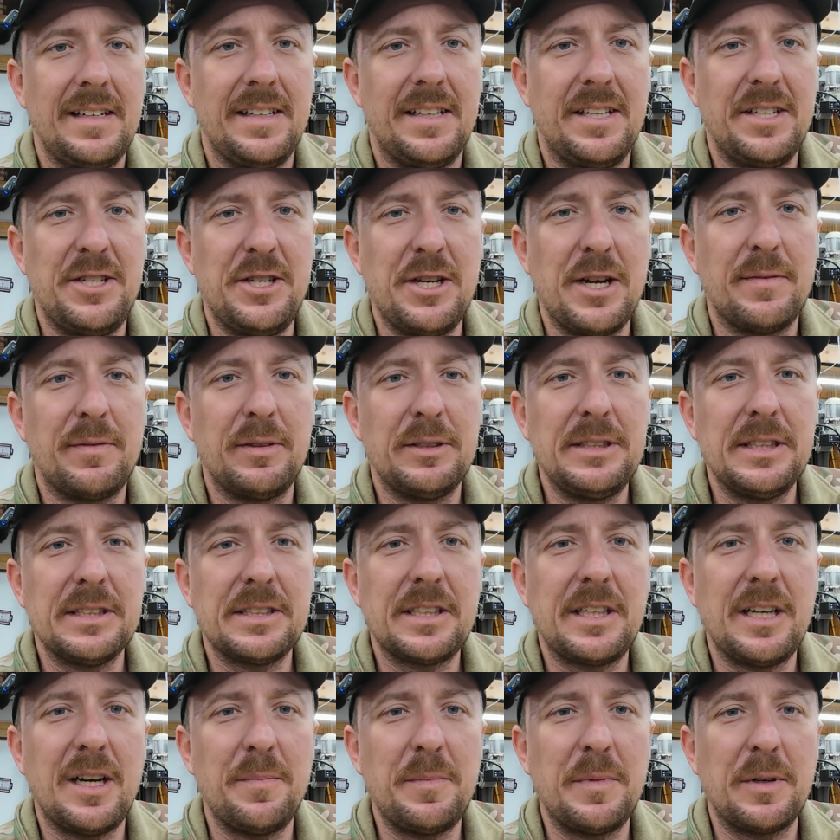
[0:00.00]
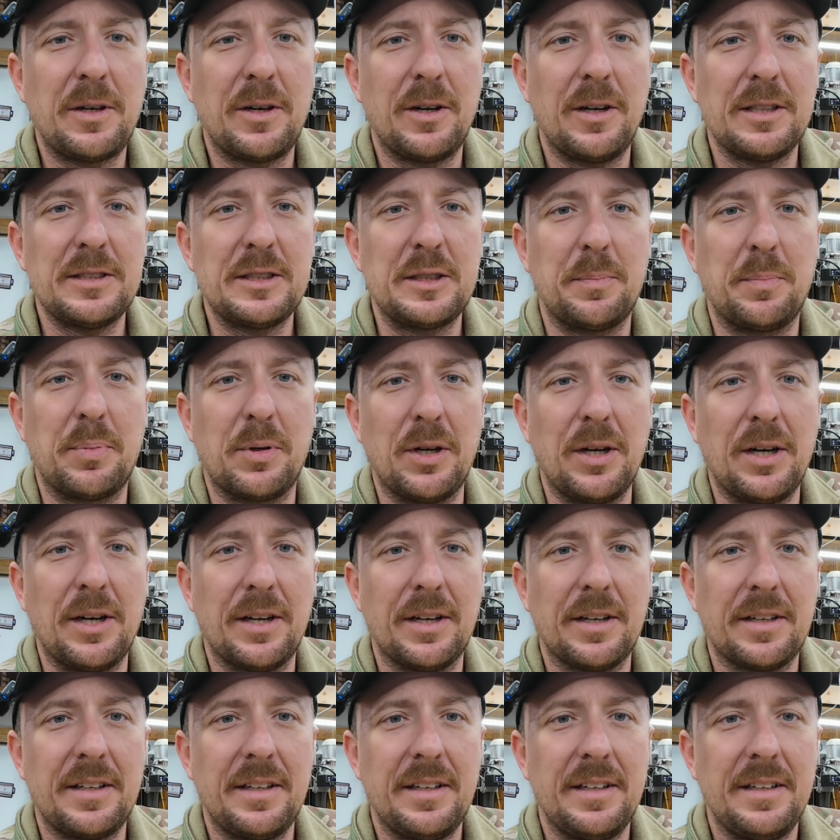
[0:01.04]
Did you ever just come across a
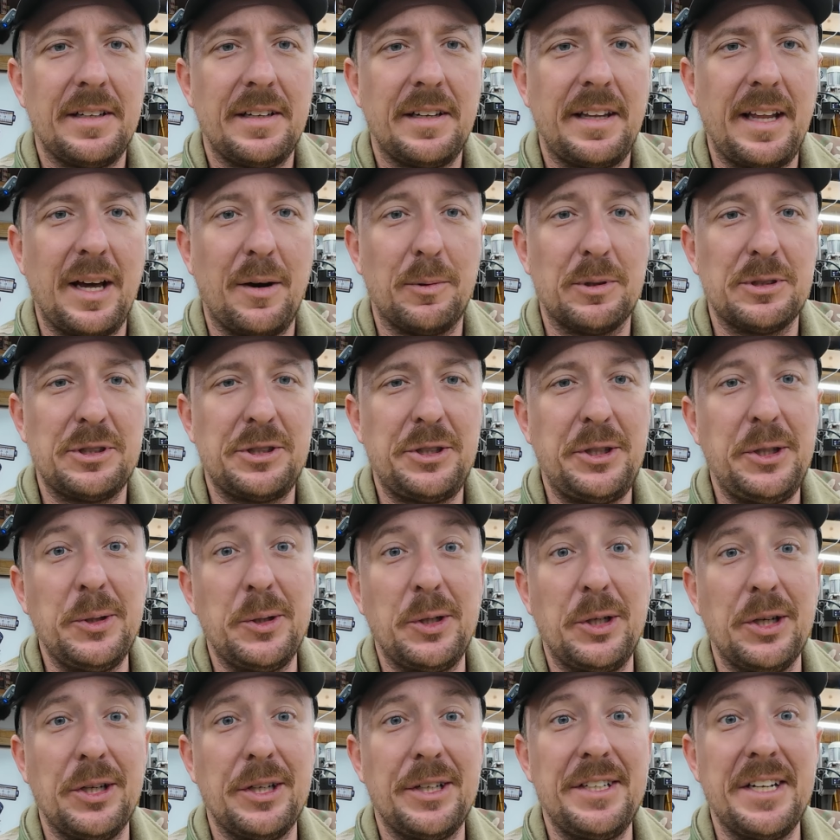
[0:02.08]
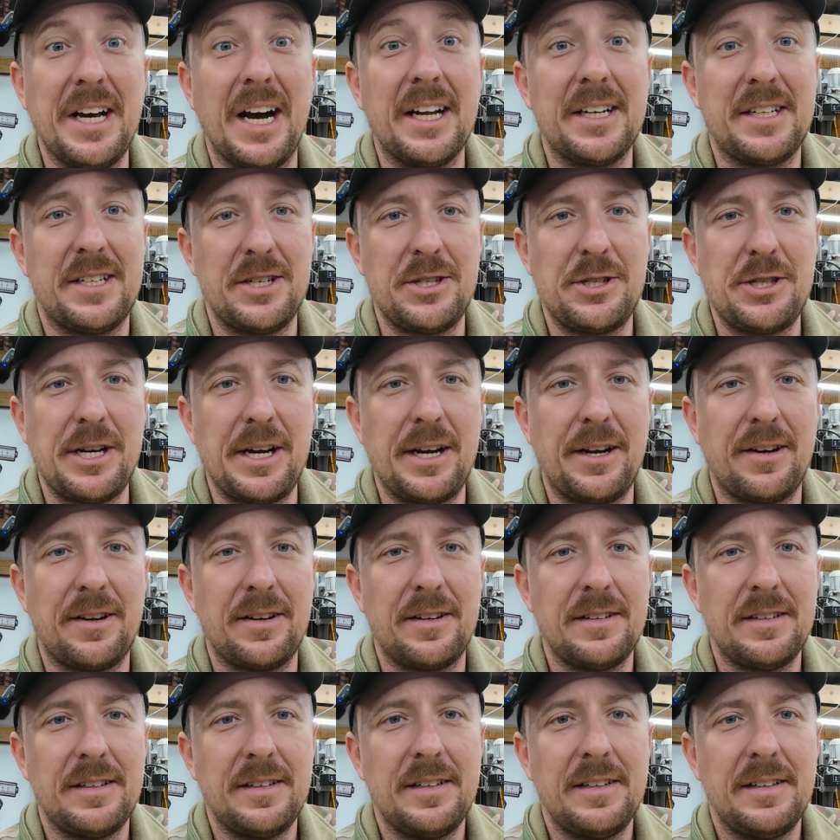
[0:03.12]
product that was too good not to
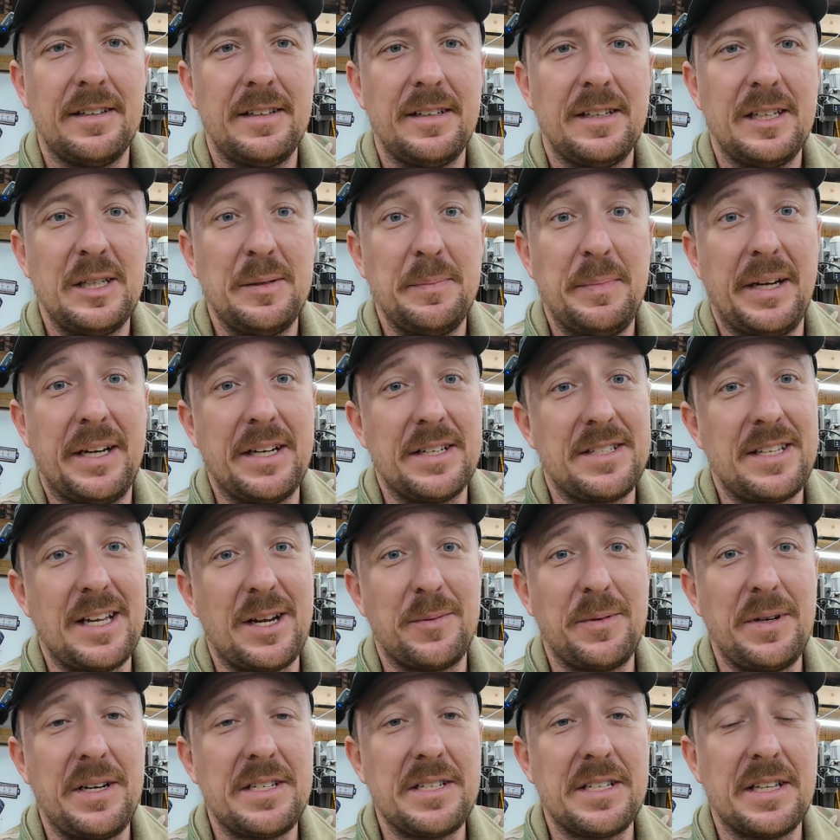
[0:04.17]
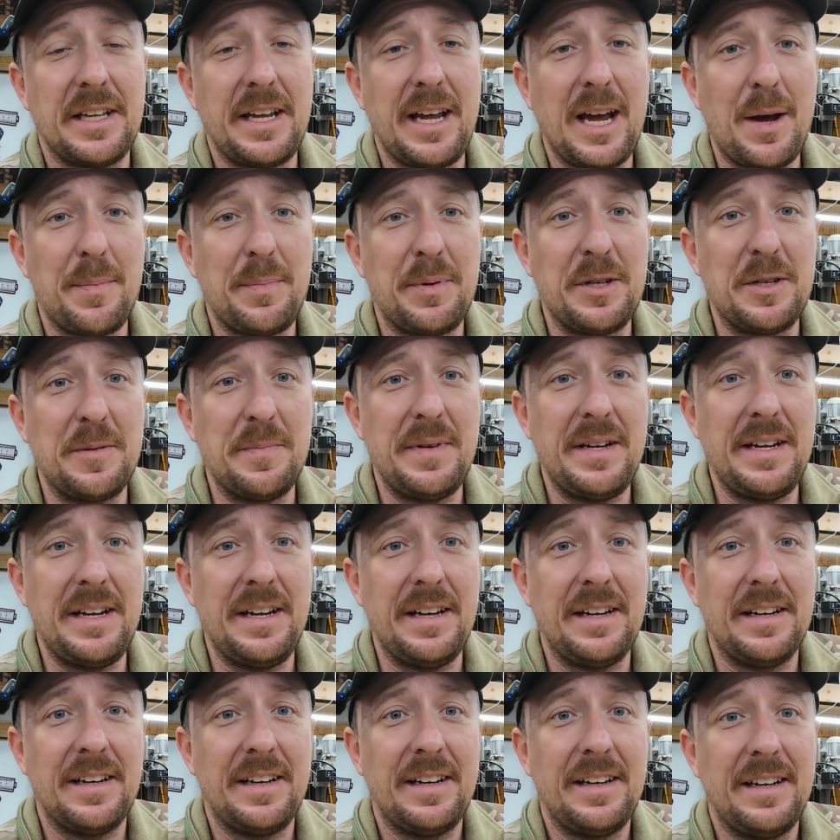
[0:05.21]
share? Because that recently happened to
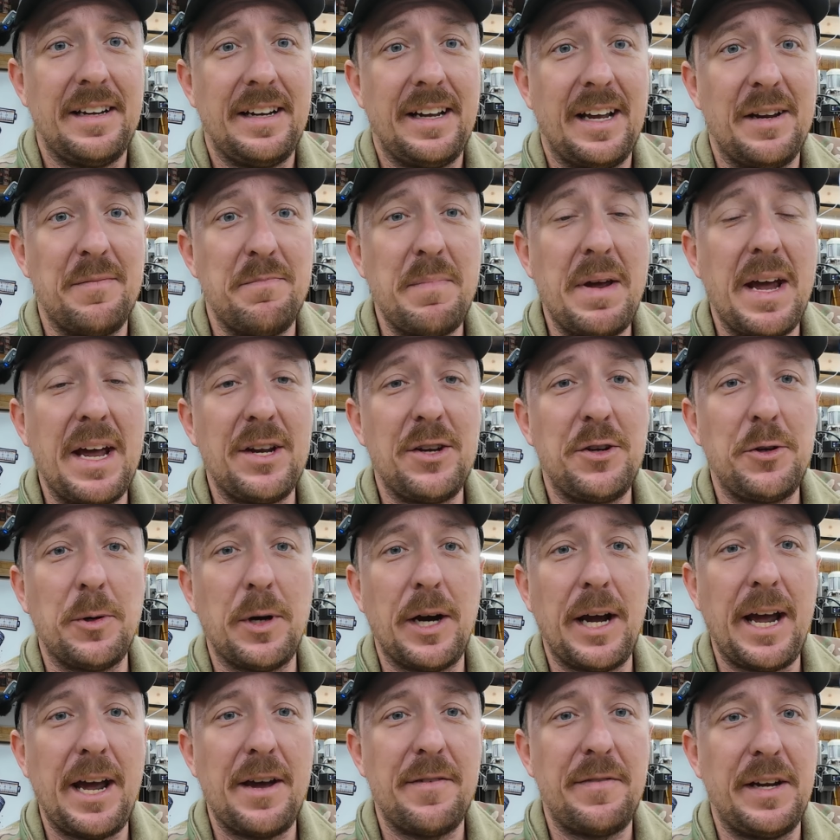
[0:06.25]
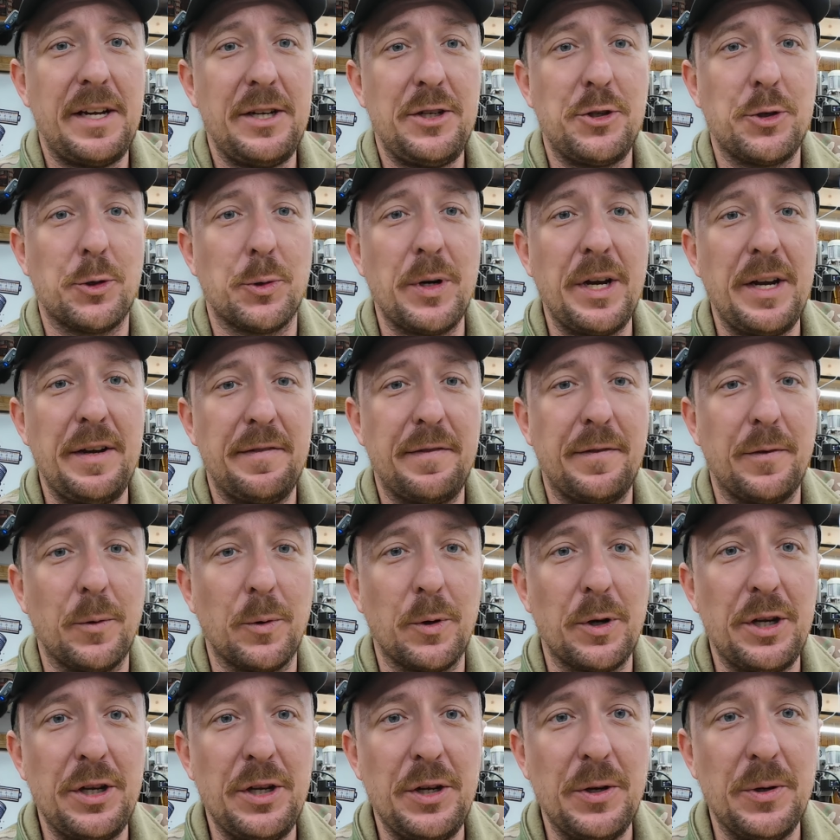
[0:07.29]
me, and man, do I have a treat
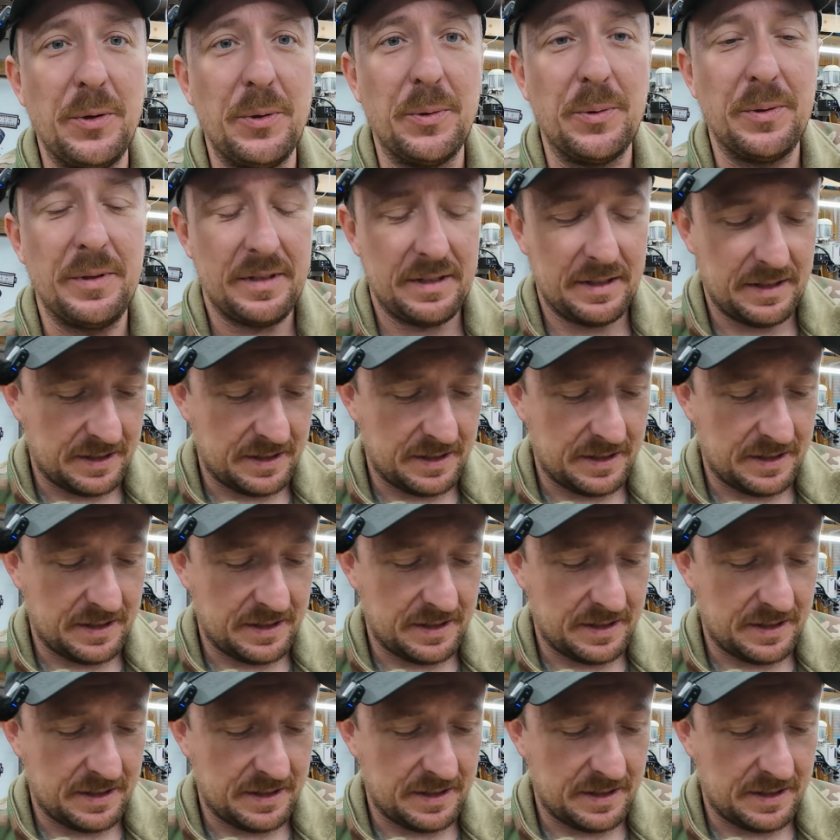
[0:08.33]
for you.